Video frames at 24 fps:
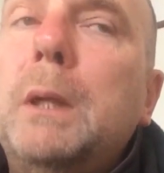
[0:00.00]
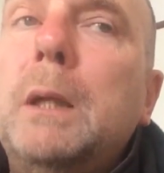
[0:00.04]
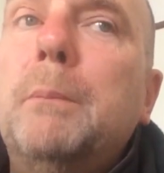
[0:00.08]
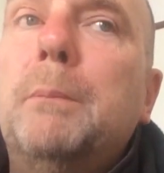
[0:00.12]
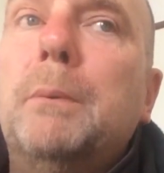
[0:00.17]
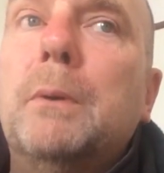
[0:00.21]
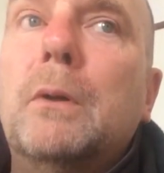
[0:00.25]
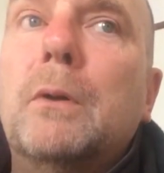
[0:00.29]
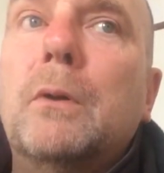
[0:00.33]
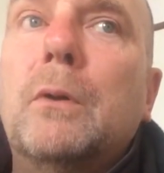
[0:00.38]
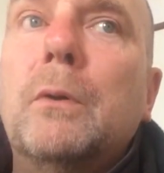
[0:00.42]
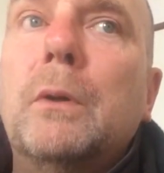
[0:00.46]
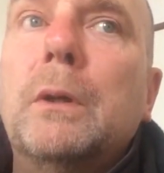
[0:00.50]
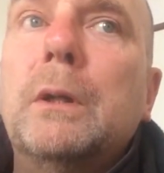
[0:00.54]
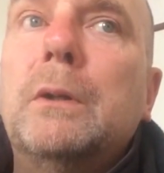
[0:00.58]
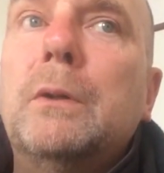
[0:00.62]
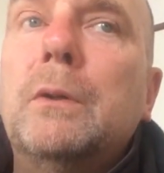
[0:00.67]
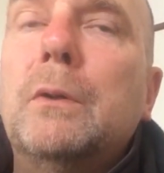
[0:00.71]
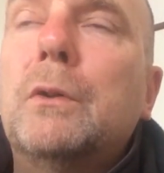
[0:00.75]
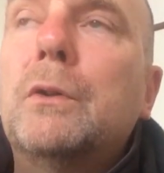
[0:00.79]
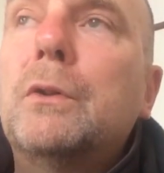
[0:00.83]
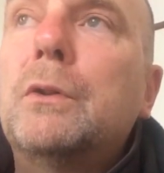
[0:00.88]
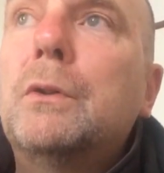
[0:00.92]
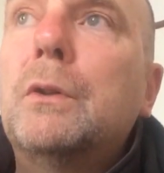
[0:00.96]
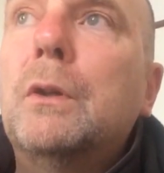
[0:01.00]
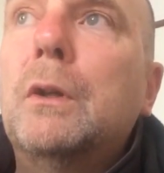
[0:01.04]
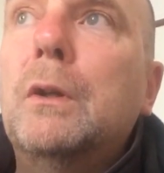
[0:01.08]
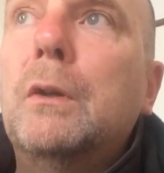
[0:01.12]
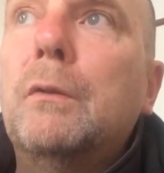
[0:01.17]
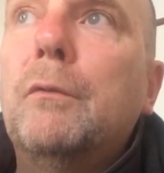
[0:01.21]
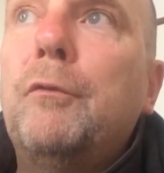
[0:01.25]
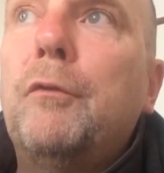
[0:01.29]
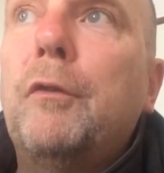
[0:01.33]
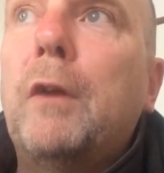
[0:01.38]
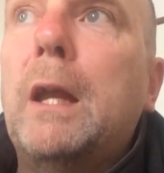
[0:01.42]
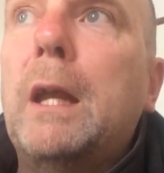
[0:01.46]
people are going to
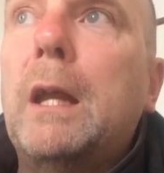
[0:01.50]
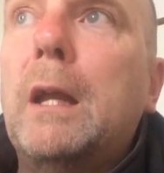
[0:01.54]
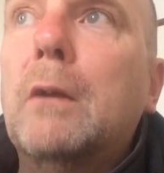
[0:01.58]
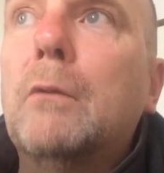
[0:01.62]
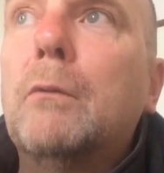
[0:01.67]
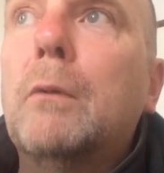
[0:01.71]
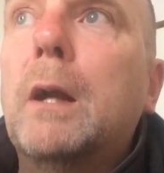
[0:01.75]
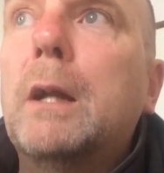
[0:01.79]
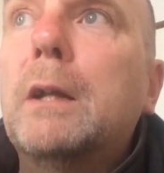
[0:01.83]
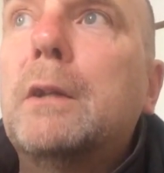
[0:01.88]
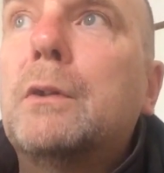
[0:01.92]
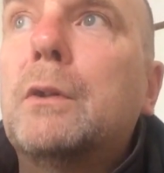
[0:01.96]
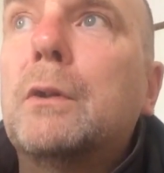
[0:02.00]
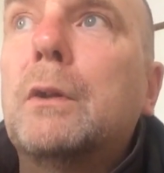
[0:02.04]
fail, right?